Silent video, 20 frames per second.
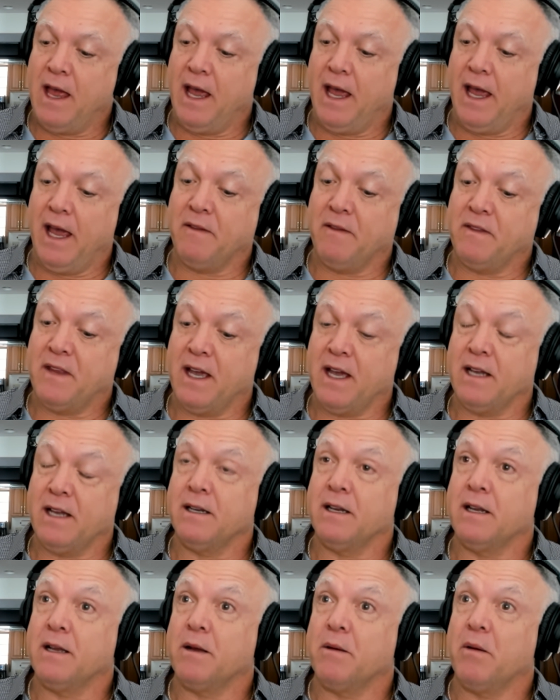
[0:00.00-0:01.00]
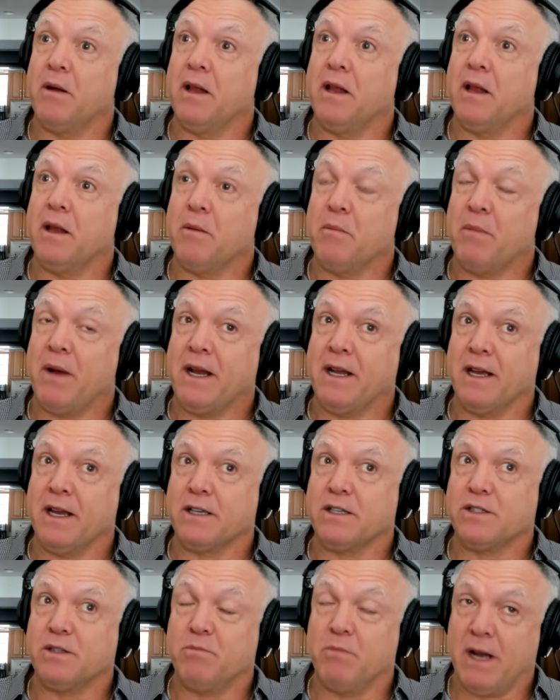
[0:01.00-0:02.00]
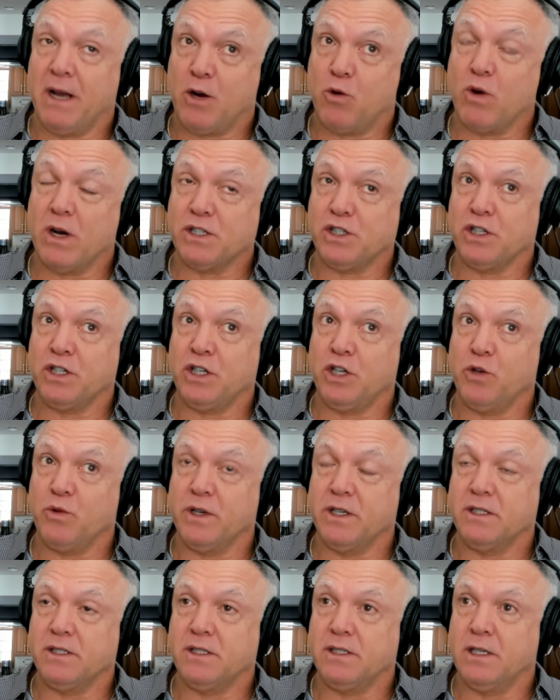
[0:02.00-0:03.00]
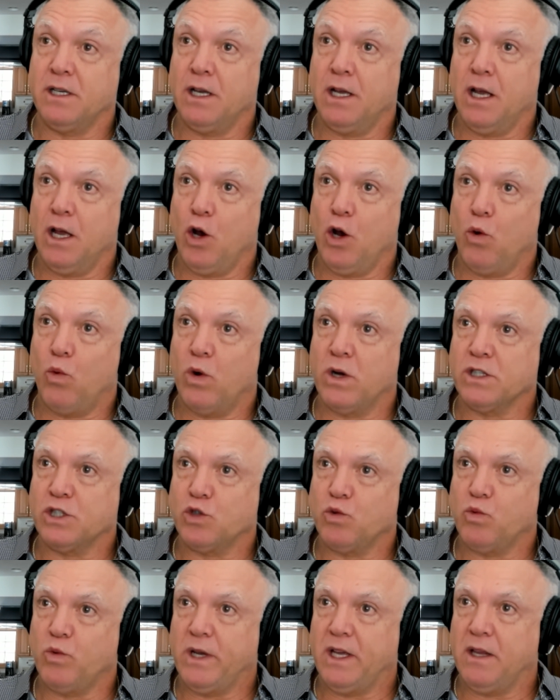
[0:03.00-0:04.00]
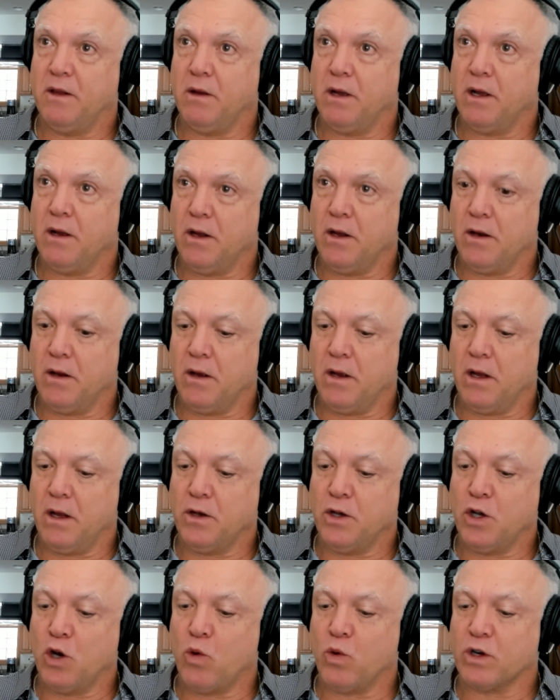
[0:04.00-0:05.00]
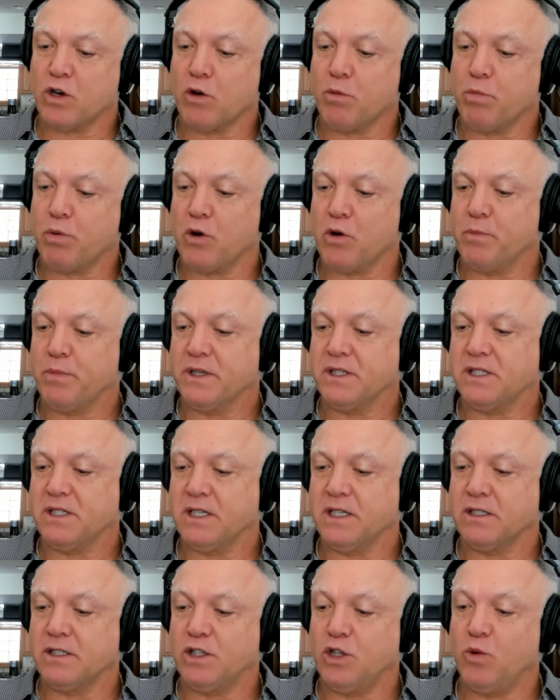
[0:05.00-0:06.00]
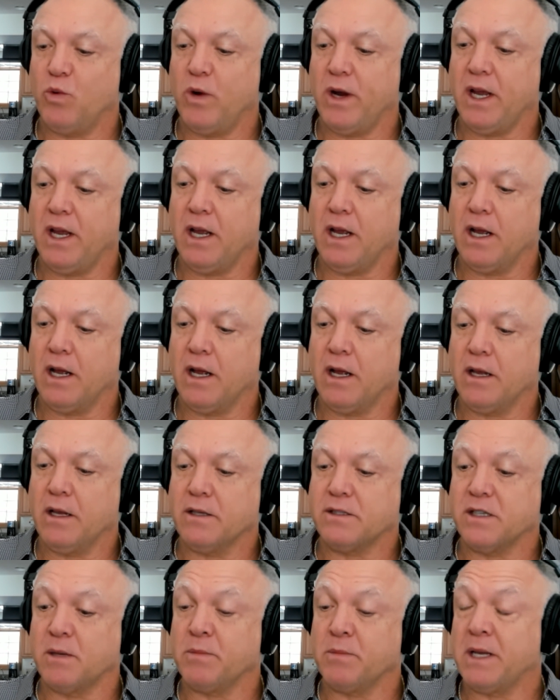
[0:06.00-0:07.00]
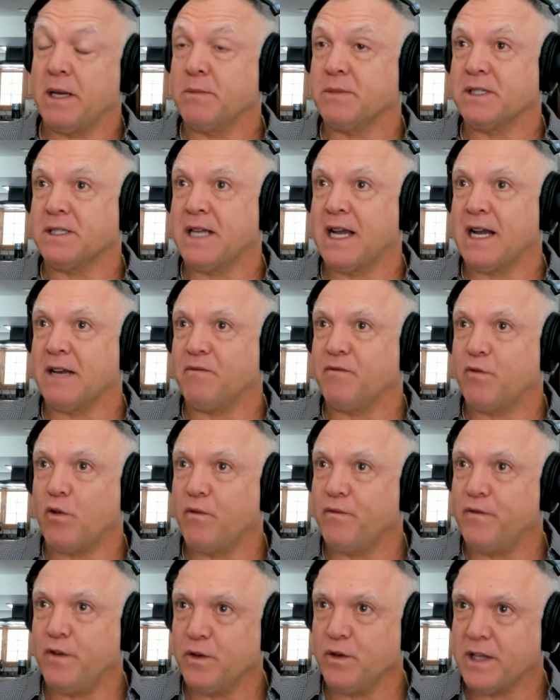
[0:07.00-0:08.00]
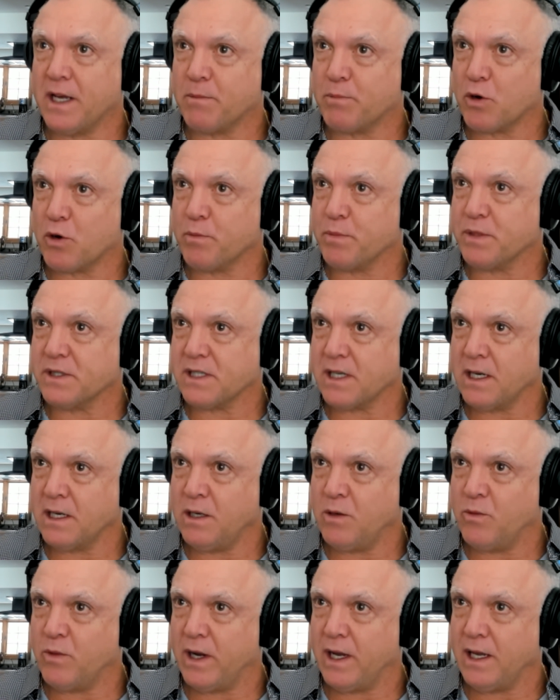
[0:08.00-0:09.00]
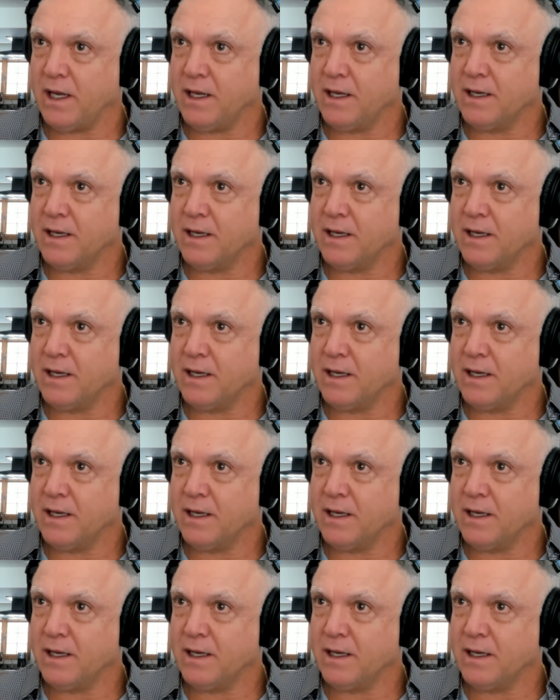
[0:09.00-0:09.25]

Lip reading: And then my question to you is, once we know what our purpose is, do we sometimes not fulfill that purpose anyway?